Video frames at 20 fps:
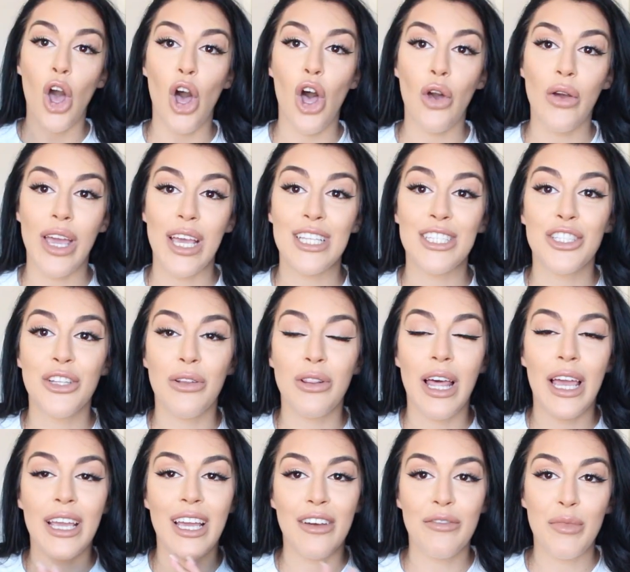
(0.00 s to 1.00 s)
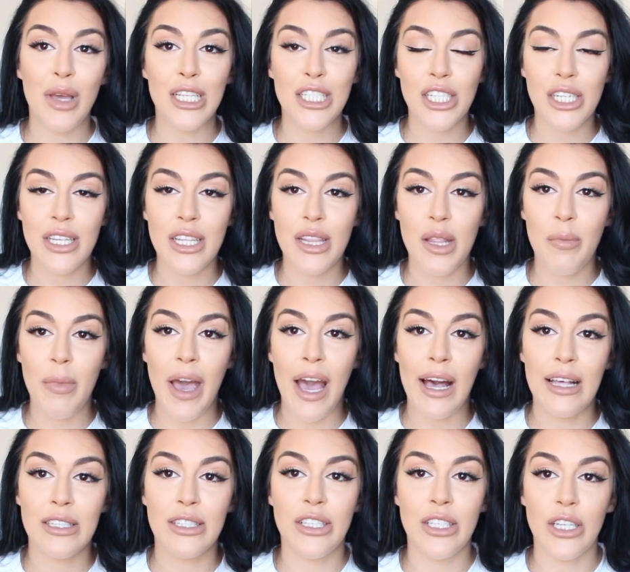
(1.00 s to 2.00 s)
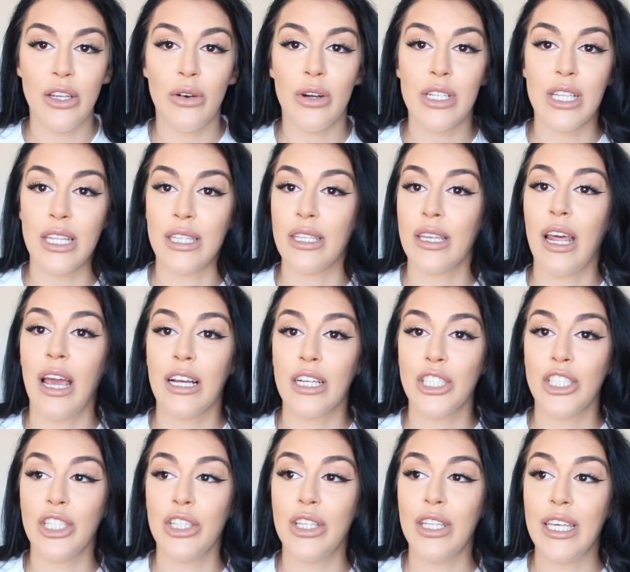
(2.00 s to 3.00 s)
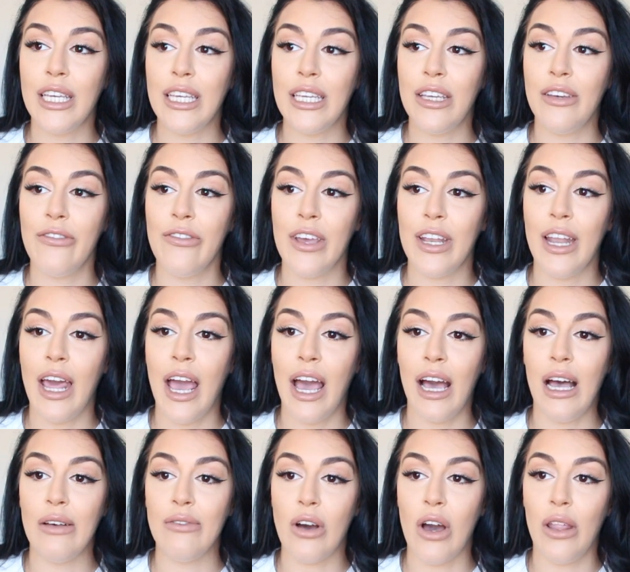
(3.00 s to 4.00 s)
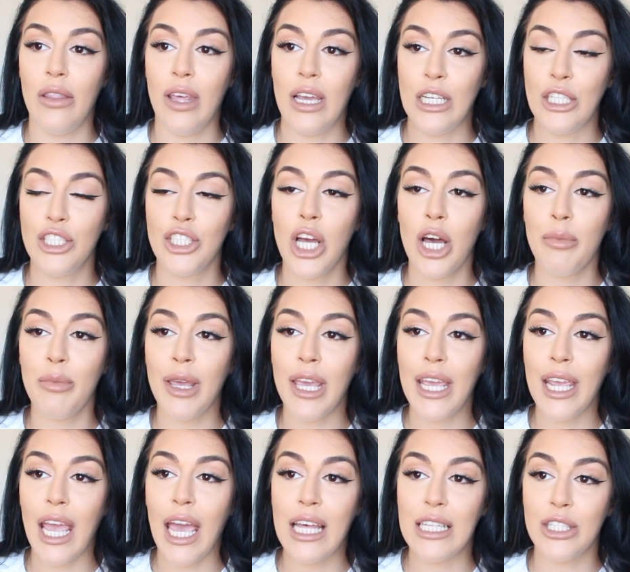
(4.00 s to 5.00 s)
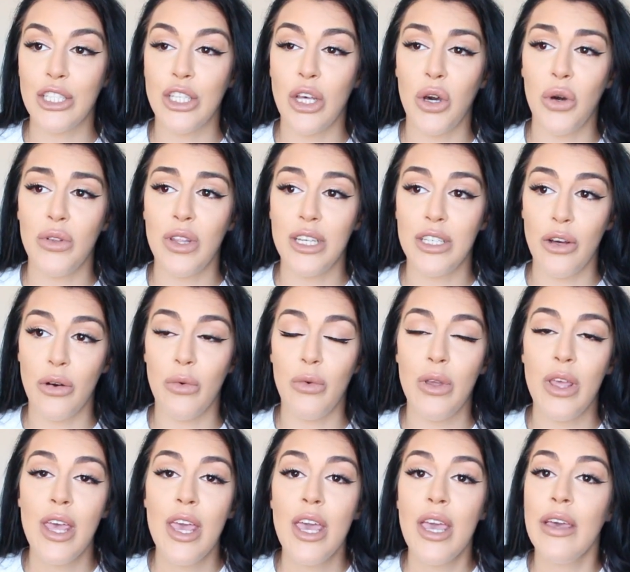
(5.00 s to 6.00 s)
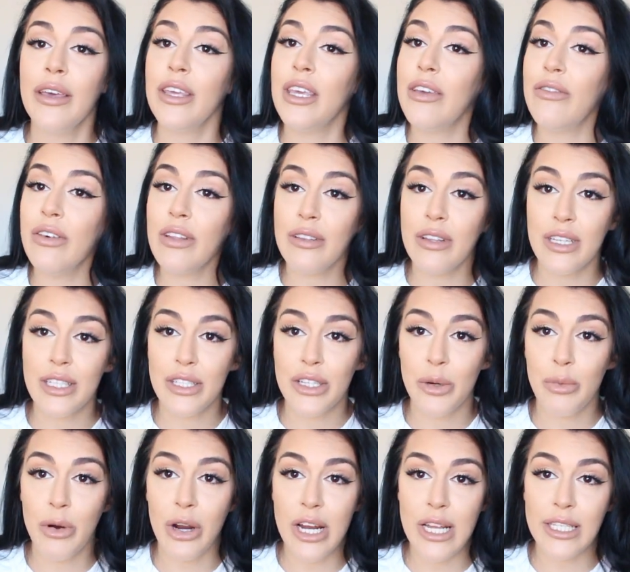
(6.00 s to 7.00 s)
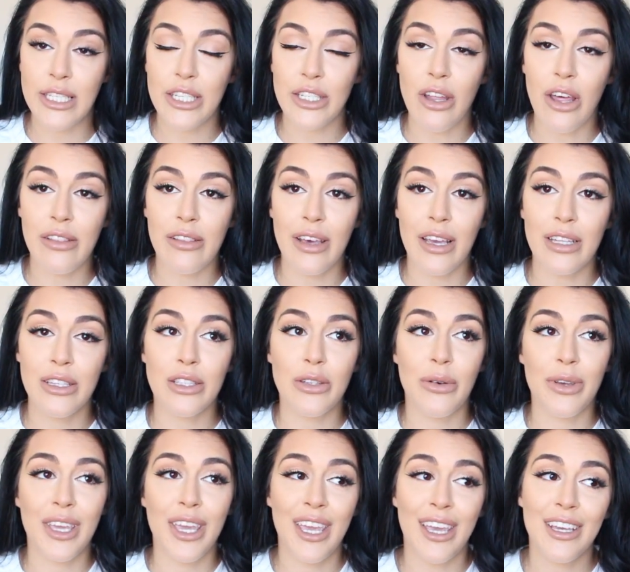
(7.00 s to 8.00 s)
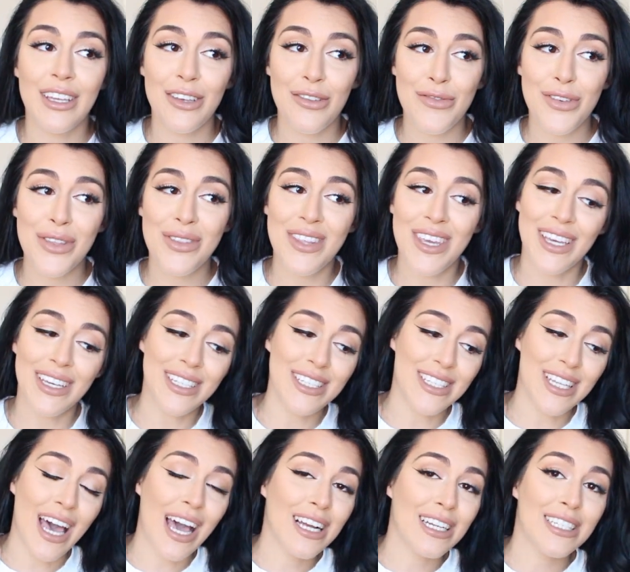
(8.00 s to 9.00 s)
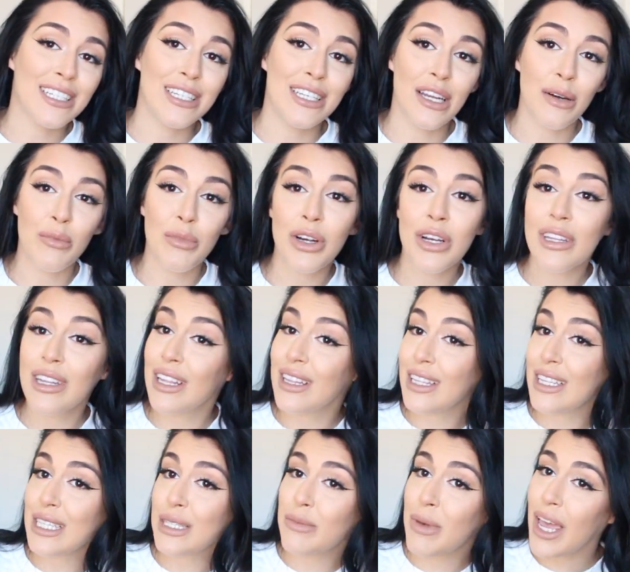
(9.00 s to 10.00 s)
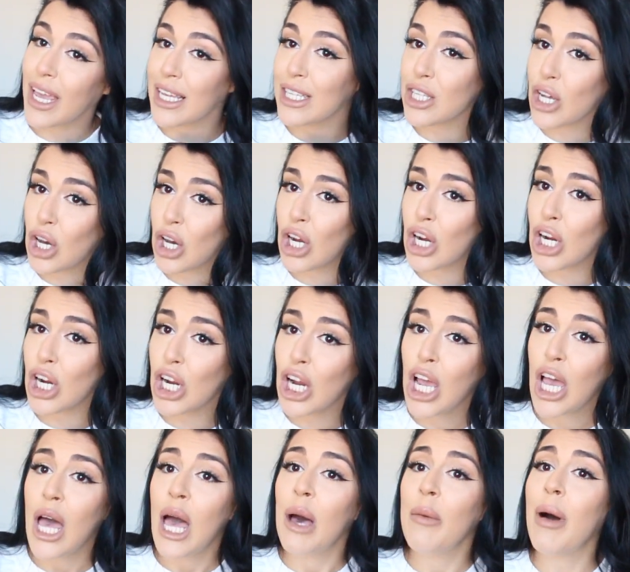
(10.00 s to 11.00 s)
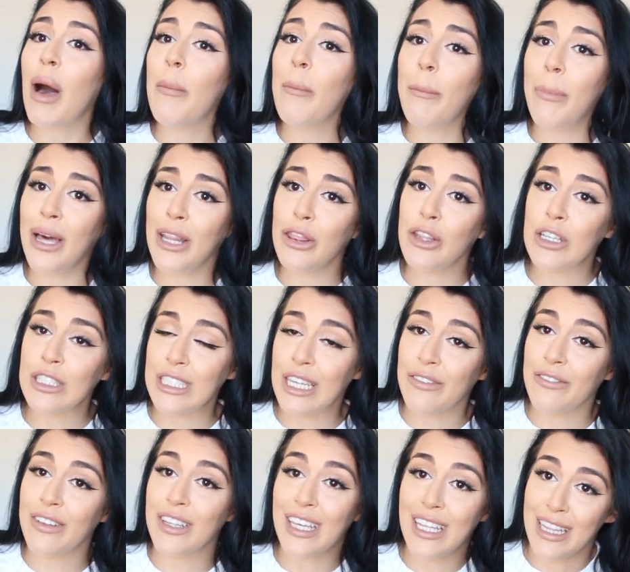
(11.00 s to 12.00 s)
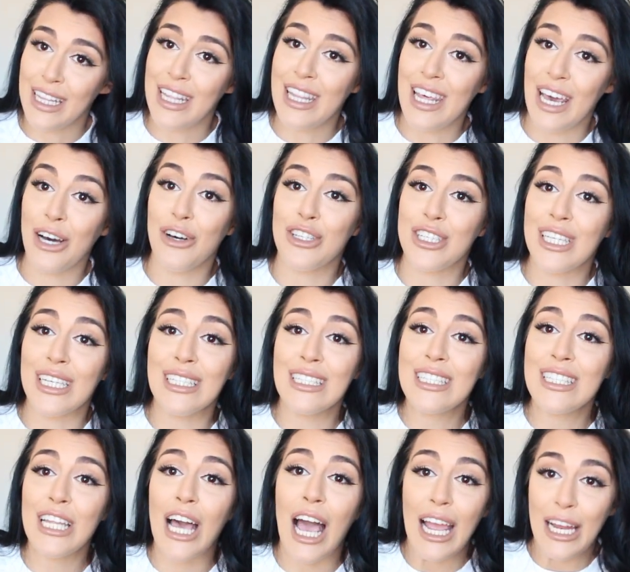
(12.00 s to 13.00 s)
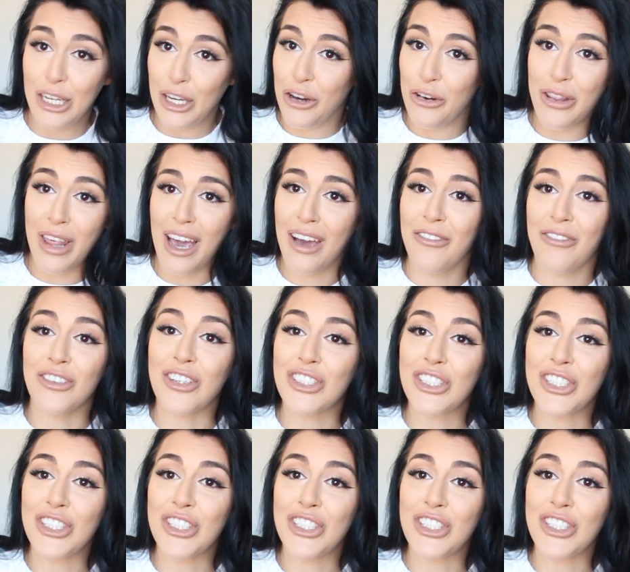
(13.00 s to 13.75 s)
Okay, so like I've mentioned in the past, Dior doesn't actually even have online shopping, and so they don't even list their prices online, so I can't give you the exact number that these bags are, but they're definitely in the thousands. I know that for